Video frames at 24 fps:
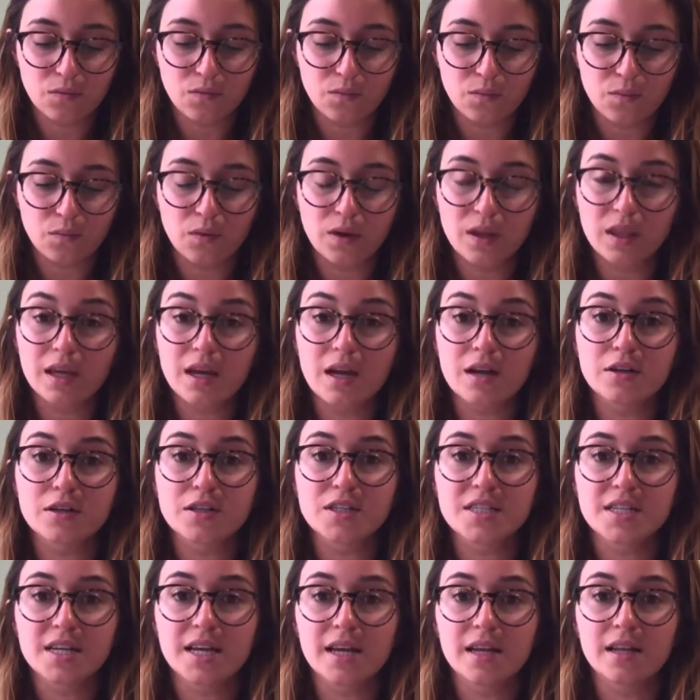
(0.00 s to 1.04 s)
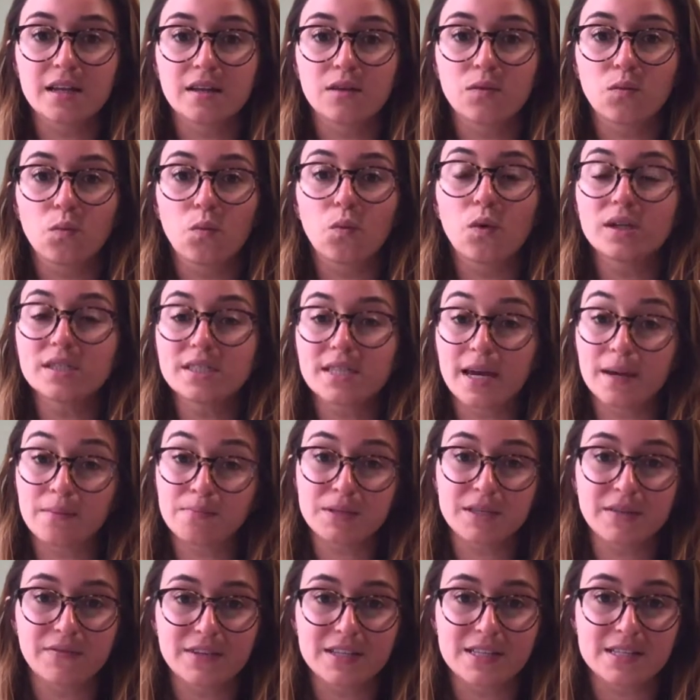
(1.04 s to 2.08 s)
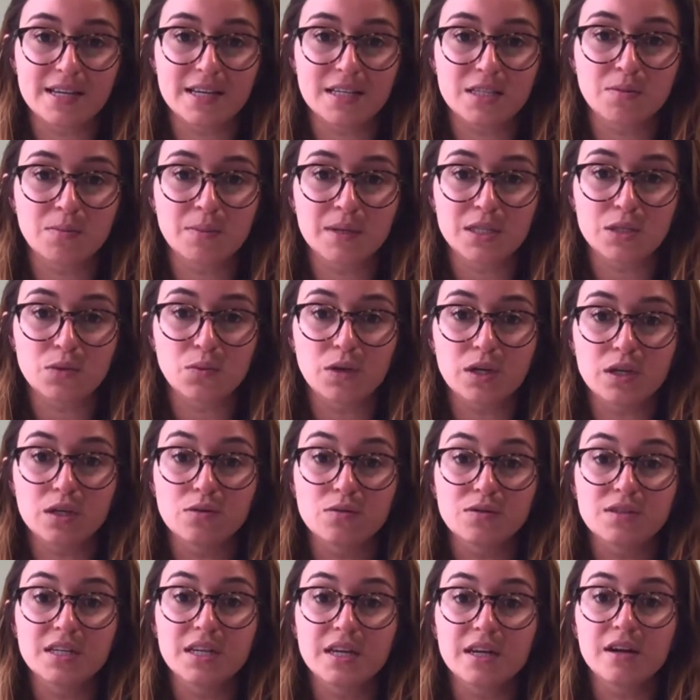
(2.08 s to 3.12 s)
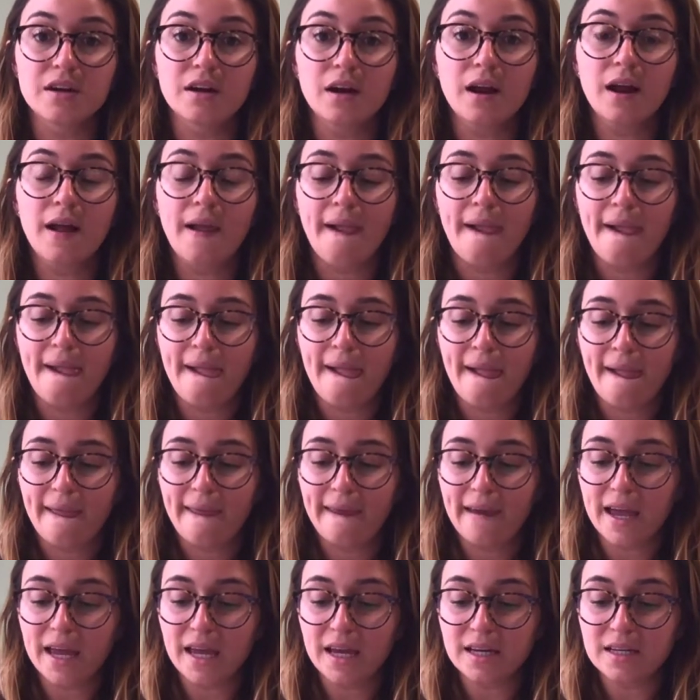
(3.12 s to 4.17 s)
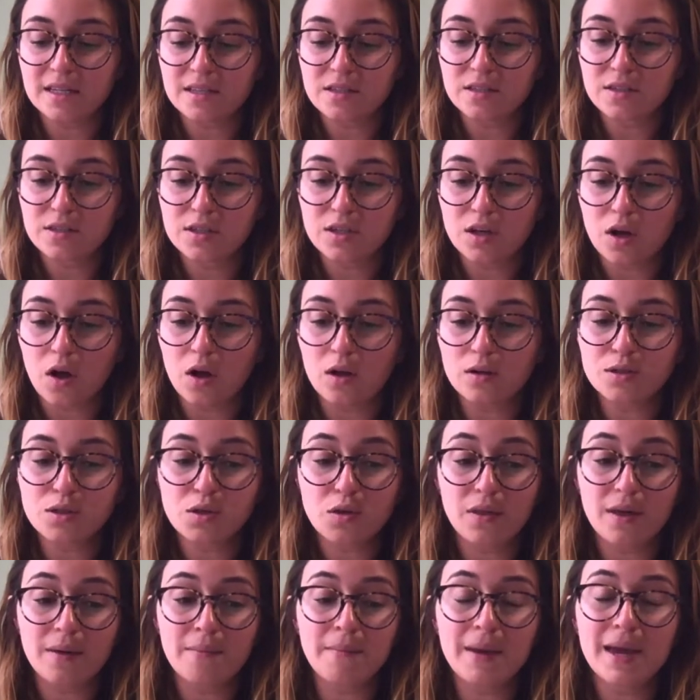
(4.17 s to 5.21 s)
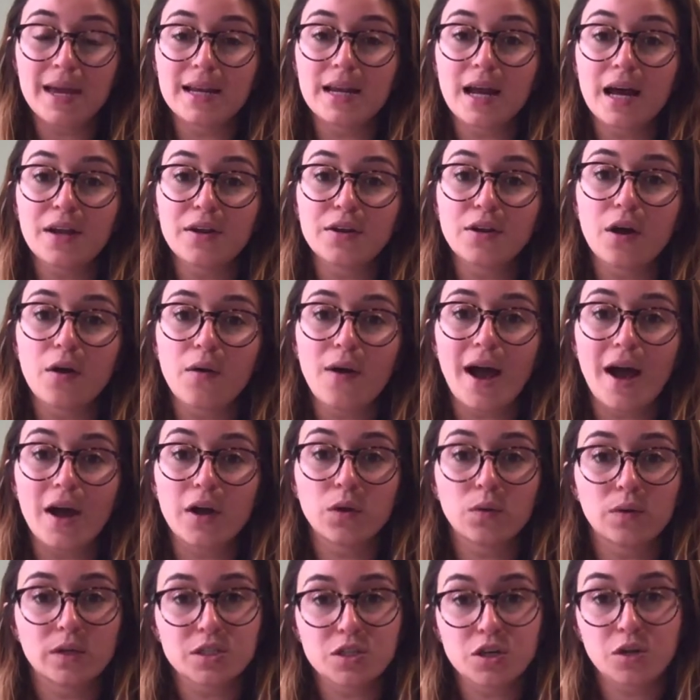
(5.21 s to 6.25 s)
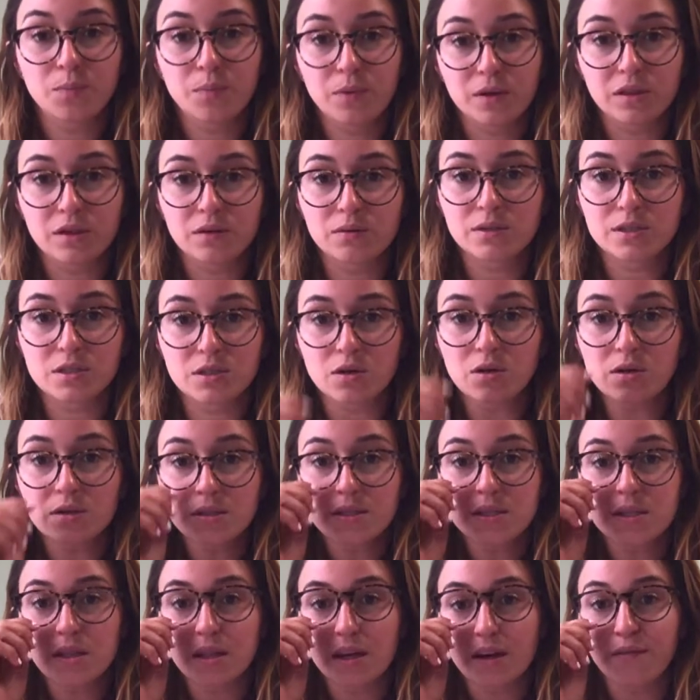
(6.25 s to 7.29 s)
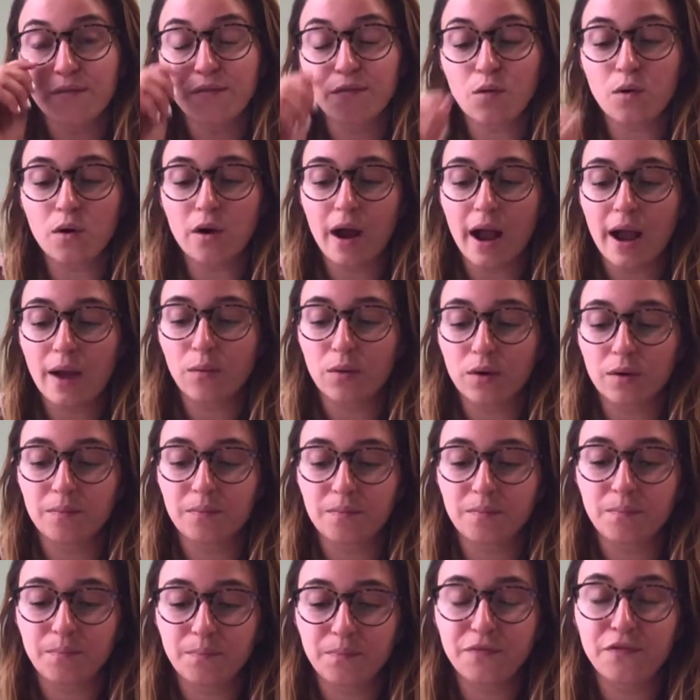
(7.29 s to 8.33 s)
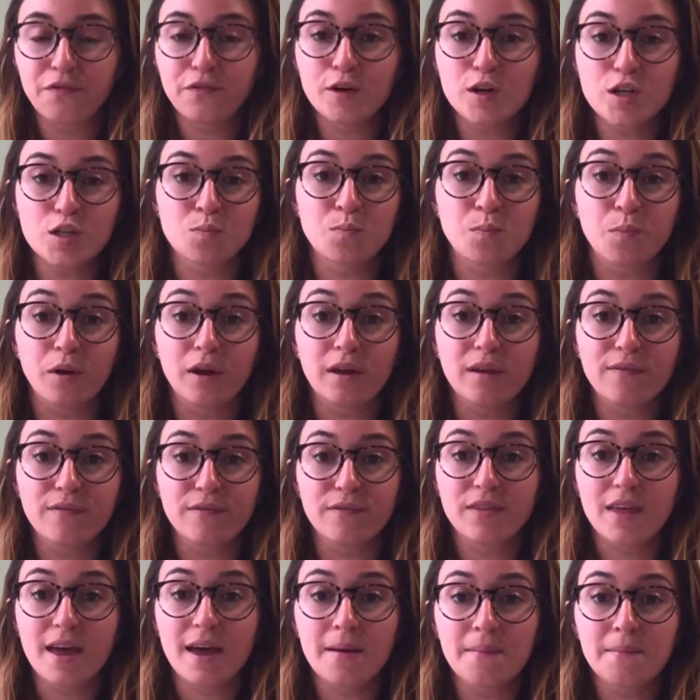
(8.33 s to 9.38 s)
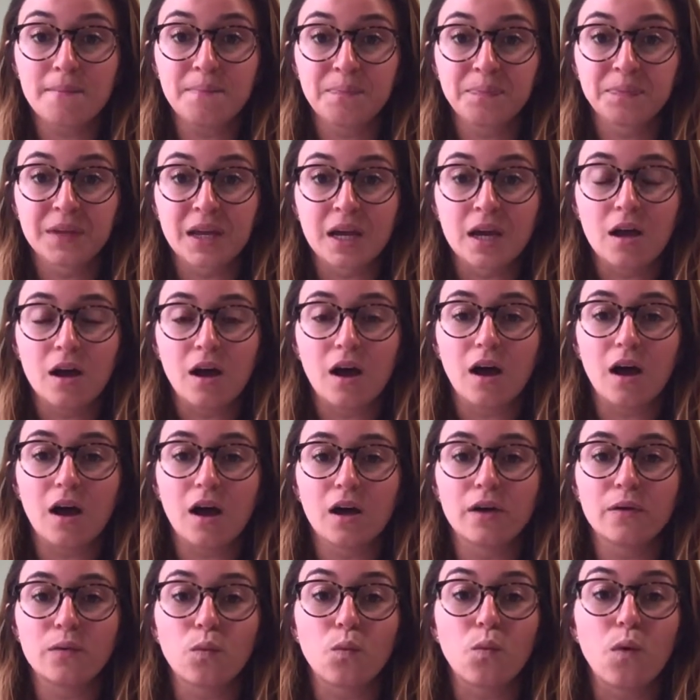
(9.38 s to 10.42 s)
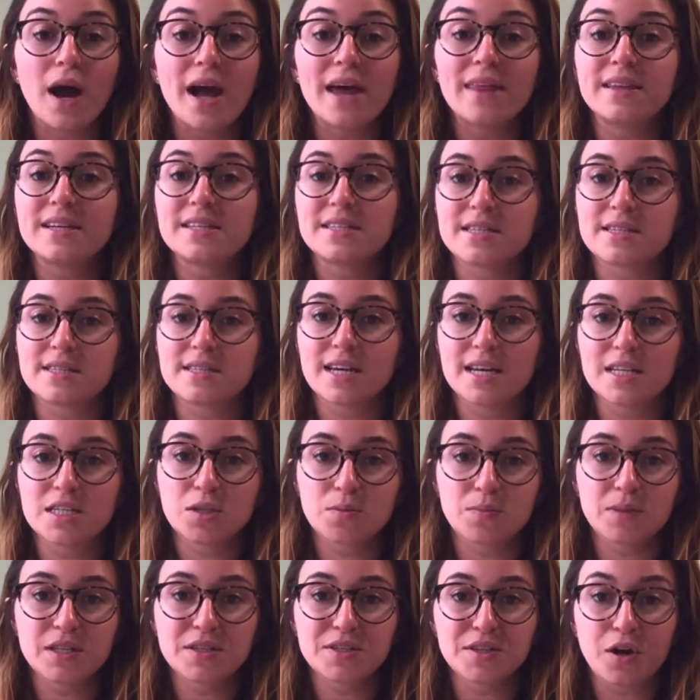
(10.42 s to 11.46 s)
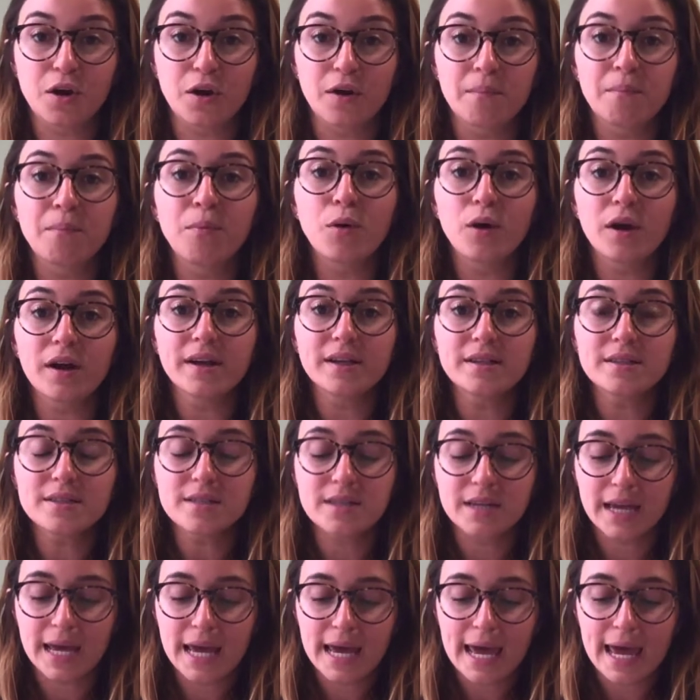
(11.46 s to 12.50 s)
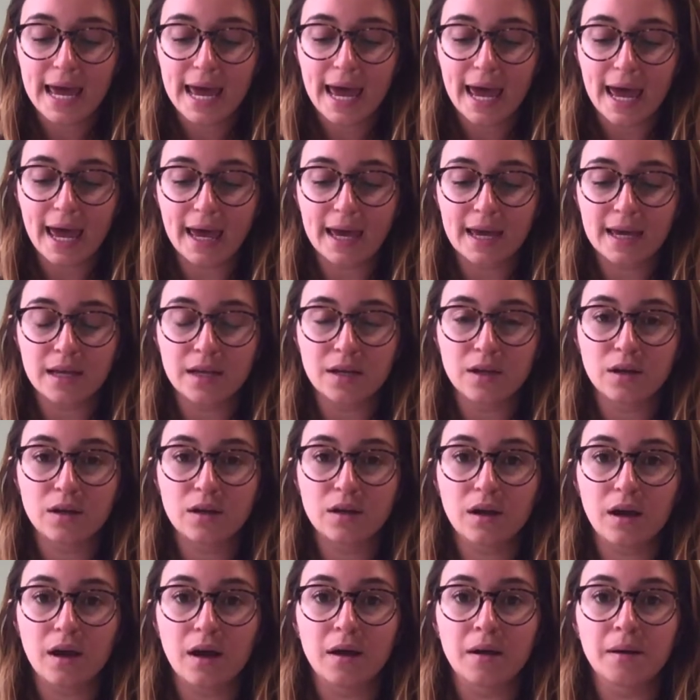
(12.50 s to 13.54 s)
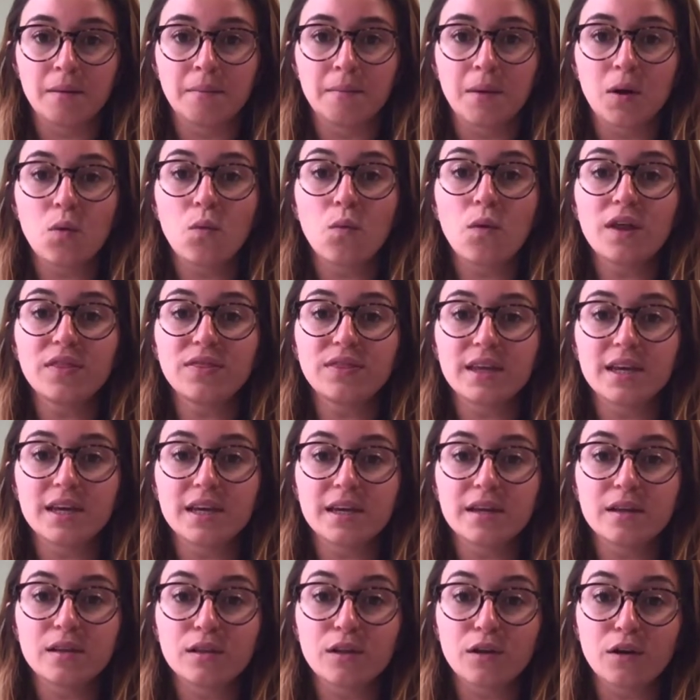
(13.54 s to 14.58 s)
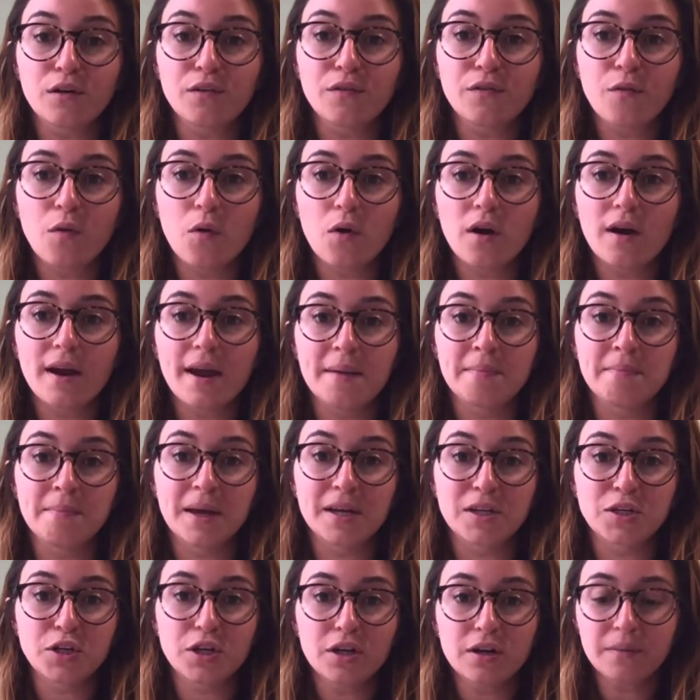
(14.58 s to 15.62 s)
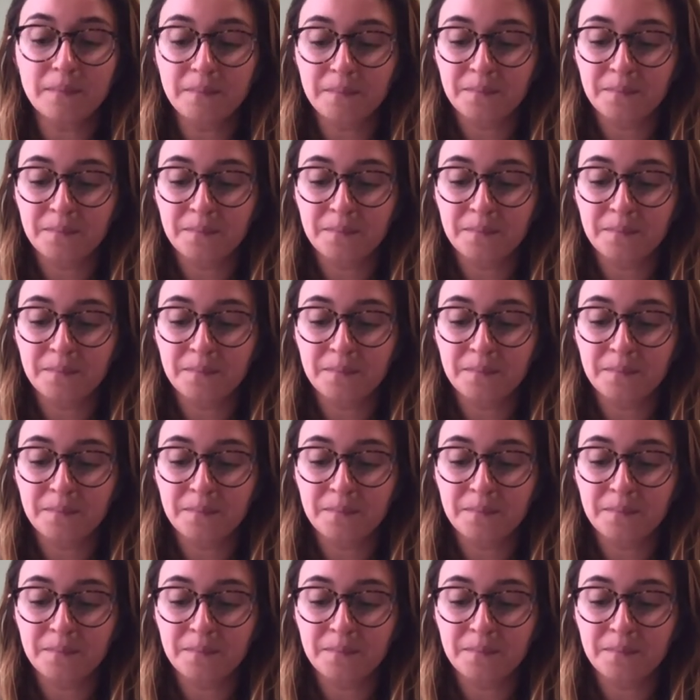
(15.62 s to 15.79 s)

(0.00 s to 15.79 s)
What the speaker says: really understand what types of assessments we use here, and also they may not know how to interpret the results. Therefore, I would first brief them on why these assessments are important and what they look for and measure.